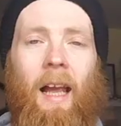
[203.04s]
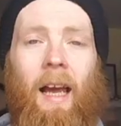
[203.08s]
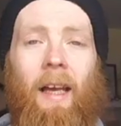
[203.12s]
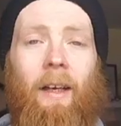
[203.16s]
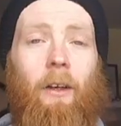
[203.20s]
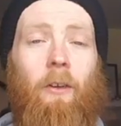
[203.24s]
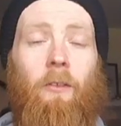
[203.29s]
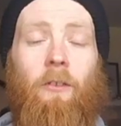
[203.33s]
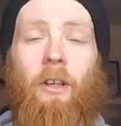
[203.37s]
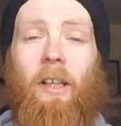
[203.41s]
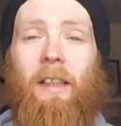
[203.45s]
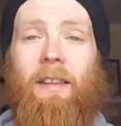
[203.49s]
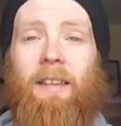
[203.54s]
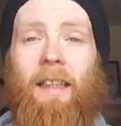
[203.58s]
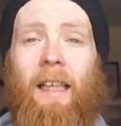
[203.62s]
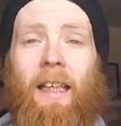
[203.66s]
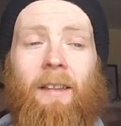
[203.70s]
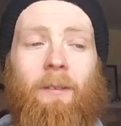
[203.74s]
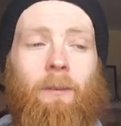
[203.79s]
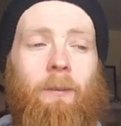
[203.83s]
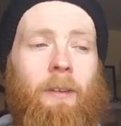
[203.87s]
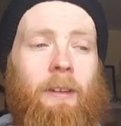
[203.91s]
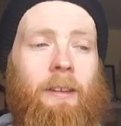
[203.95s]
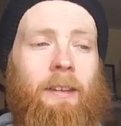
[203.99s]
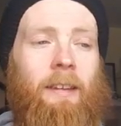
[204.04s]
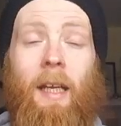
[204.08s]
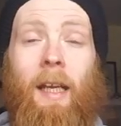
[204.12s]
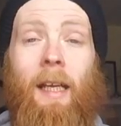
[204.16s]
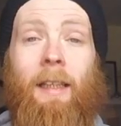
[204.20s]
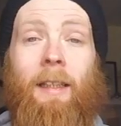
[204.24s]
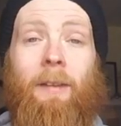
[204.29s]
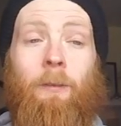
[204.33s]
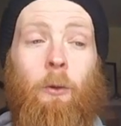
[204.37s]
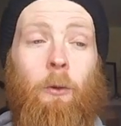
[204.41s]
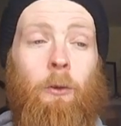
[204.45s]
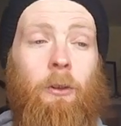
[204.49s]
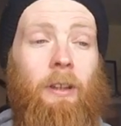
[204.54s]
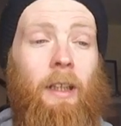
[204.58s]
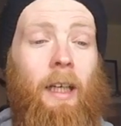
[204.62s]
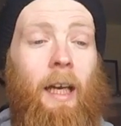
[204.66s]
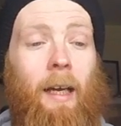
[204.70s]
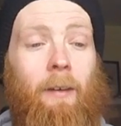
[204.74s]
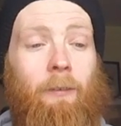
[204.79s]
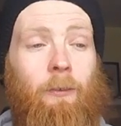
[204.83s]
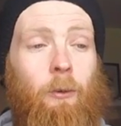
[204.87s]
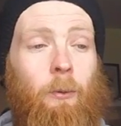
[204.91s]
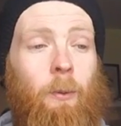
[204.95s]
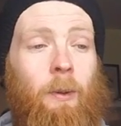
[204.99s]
And on Thursday was intervals after